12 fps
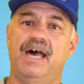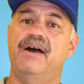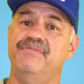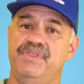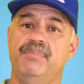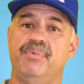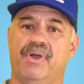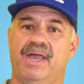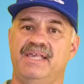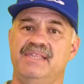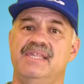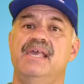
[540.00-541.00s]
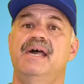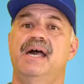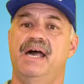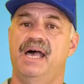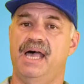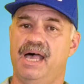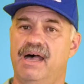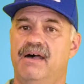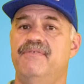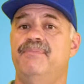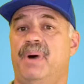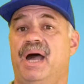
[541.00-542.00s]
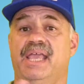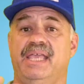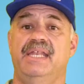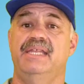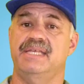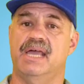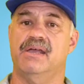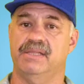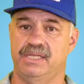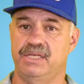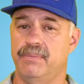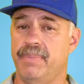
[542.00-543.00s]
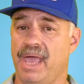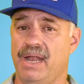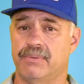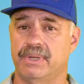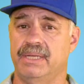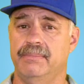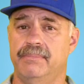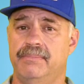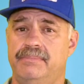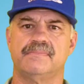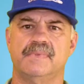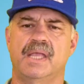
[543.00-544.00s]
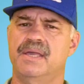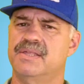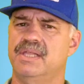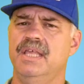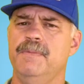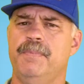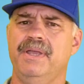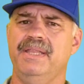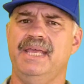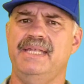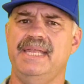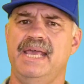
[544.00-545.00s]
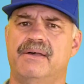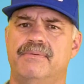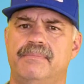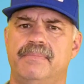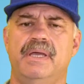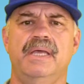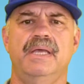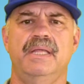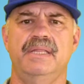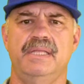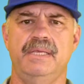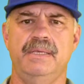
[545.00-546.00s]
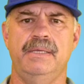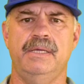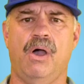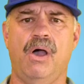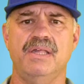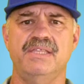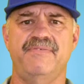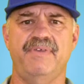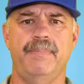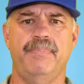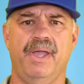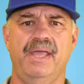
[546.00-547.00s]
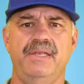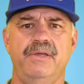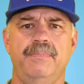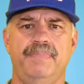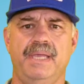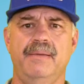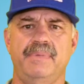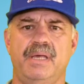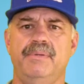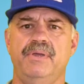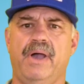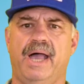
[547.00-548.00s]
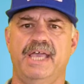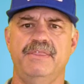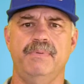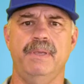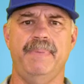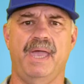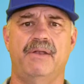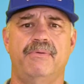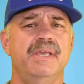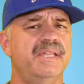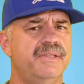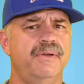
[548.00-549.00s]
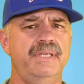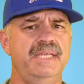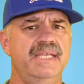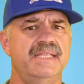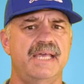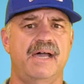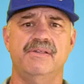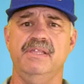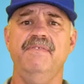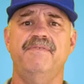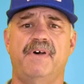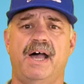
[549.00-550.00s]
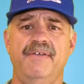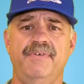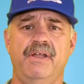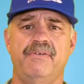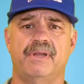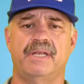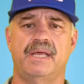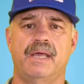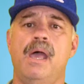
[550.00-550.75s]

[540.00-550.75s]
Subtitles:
of the price of buying an entirely new battery. So let's break that down. The cost of a brand new BMW i3 battery is $13,500.